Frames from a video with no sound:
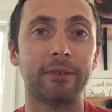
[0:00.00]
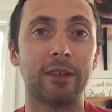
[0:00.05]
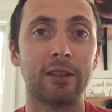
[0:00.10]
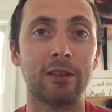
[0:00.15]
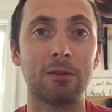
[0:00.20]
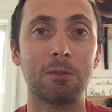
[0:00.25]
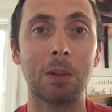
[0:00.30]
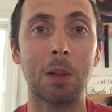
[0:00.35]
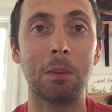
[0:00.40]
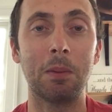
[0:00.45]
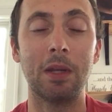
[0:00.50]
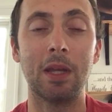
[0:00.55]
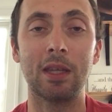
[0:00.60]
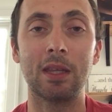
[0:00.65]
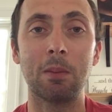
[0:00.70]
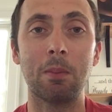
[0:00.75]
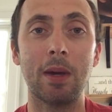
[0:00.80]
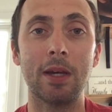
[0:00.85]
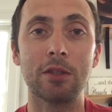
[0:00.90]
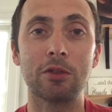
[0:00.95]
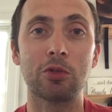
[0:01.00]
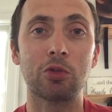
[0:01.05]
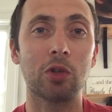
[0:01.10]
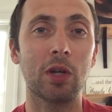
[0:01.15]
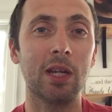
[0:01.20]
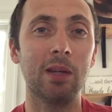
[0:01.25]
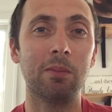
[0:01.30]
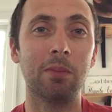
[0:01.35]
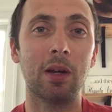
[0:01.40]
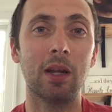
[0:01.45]
It's probably not the best
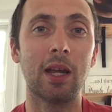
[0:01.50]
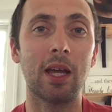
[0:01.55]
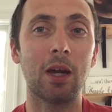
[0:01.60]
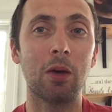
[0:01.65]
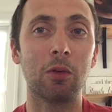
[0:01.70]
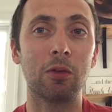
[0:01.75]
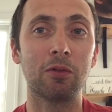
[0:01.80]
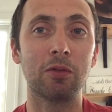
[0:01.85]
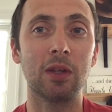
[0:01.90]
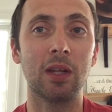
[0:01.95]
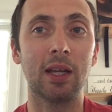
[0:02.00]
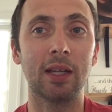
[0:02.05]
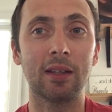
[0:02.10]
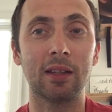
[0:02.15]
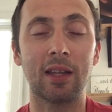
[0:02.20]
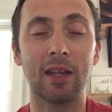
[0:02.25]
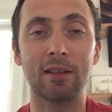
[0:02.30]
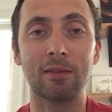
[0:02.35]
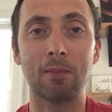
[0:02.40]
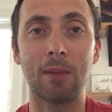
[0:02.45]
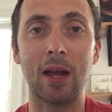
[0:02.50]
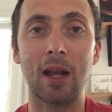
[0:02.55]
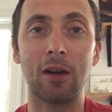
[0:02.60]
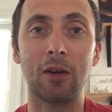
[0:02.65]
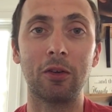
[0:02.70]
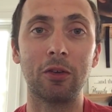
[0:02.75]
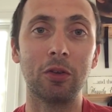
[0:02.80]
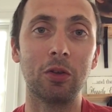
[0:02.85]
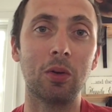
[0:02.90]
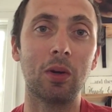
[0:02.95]
trait, but I always feel like in the last mile or
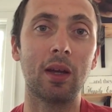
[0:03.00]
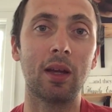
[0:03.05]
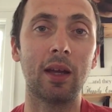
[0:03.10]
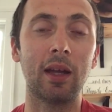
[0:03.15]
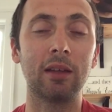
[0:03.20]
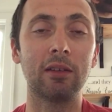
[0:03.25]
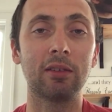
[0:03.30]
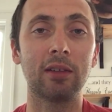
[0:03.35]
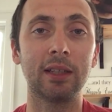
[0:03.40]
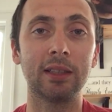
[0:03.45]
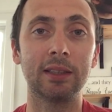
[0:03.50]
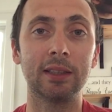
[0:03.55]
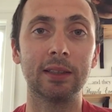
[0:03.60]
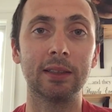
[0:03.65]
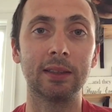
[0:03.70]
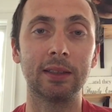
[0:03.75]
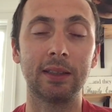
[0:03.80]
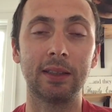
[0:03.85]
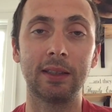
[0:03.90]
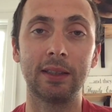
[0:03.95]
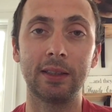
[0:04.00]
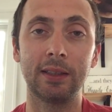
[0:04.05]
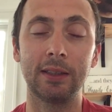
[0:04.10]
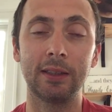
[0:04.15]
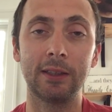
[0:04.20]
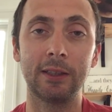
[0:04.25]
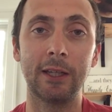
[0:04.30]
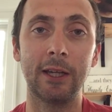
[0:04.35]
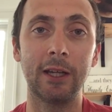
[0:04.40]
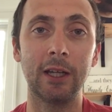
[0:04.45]
two, I just like to
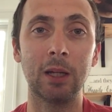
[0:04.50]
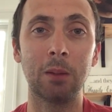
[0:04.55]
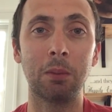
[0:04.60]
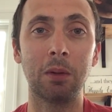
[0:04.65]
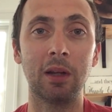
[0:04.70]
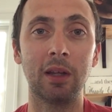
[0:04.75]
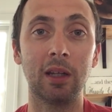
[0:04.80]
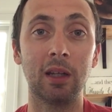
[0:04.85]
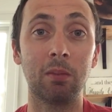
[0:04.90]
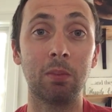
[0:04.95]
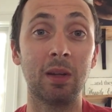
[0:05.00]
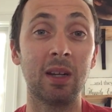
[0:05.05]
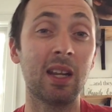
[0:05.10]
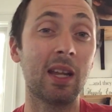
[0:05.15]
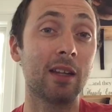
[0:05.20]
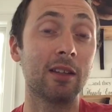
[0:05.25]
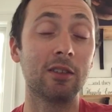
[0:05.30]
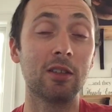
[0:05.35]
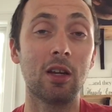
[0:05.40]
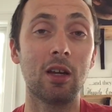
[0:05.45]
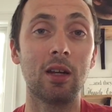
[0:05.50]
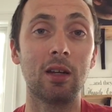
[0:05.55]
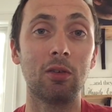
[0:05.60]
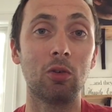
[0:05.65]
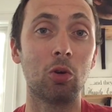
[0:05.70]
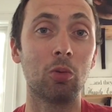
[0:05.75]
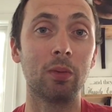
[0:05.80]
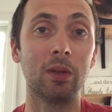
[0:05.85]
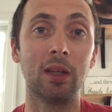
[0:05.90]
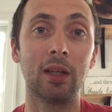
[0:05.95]
kick it up a little bit, not a ton,
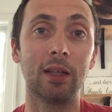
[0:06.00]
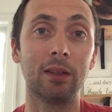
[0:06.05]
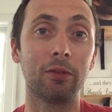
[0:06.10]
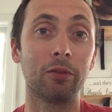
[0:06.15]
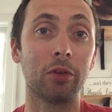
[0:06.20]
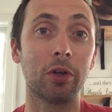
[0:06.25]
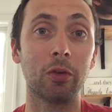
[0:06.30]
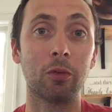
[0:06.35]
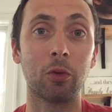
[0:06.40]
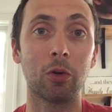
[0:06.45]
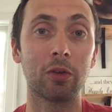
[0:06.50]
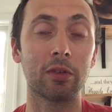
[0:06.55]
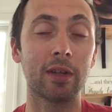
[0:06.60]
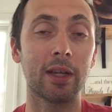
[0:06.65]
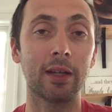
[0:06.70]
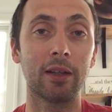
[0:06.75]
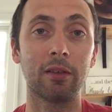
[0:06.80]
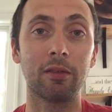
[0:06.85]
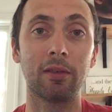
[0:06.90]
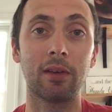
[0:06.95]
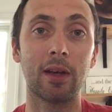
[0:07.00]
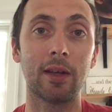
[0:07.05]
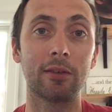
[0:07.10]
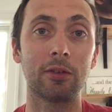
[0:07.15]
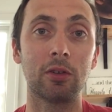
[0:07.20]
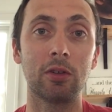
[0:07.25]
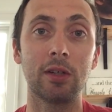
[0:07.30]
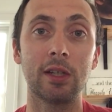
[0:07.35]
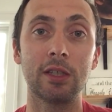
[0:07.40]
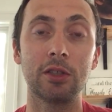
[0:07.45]
normally like 3 or 4 seconds
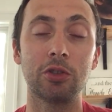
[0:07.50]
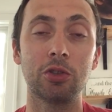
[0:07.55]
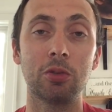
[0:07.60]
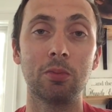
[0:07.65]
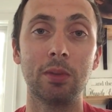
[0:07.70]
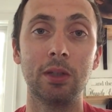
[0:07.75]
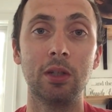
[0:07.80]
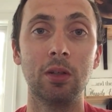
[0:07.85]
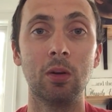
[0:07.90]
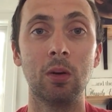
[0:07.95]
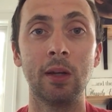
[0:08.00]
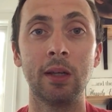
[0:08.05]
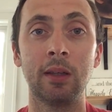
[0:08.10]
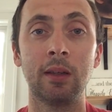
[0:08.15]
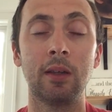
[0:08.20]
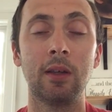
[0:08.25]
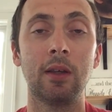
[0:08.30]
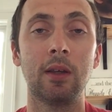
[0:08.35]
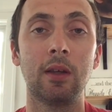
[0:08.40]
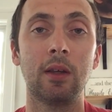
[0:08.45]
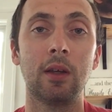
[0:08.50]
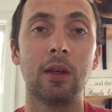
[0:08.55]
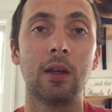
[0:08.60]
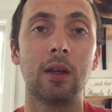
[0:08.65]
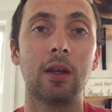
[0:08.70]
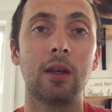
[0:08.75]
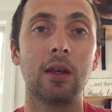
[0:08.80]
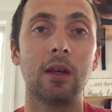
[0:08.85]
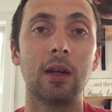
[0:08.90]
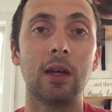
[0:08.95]
faster than I should be doing.
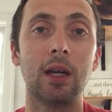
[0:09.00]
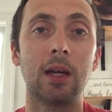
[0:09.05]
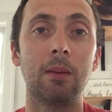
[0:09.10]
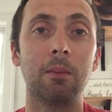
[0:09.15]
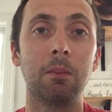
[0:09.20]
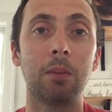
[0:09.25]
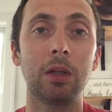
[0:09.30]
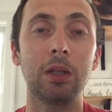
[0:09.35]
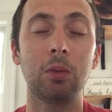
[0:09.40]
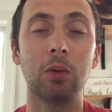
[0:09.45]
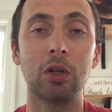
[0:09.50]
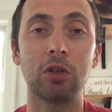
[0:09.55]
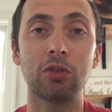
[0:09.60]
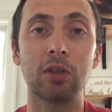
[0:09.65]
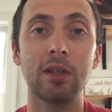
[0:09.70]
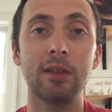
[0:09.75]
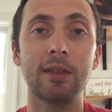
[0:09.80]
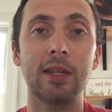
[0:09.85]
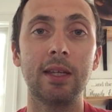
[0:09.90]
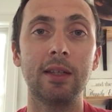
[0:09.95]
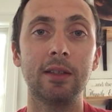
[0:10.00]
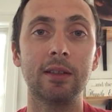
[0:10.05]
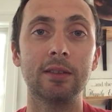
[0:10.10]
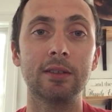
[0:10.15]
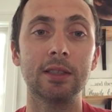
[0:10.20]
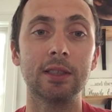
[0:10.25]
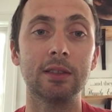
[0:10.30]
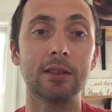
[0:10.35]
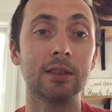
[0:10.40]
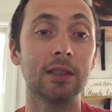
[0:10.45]
But you want to try to stay
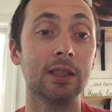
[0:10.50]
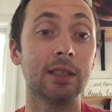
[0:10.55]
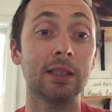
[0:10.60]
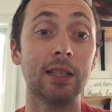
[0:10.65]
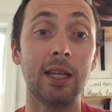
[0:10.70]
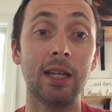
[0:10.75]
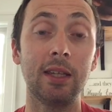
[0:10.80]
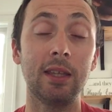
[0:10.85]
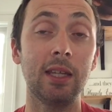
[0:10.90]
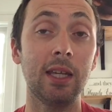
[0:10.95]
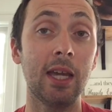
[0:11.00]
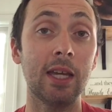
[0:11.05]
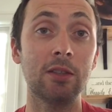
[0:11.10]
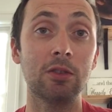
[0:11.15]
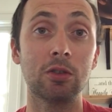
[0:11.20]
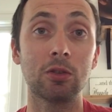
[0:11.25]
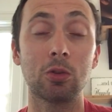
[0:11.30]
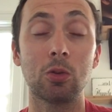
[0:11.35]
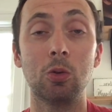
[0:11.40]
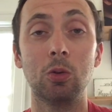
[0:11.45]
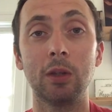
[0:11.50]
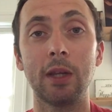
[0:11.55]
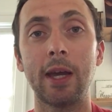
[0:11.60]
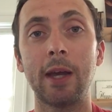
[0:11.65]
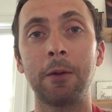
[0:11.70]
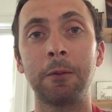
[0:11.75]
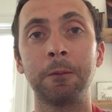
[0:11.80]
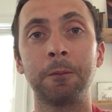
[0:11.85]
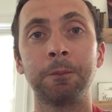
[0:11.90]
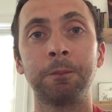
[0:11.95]
consistent, and then at the end, just cool
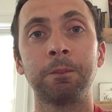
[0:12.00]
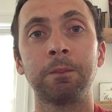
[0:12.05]
down.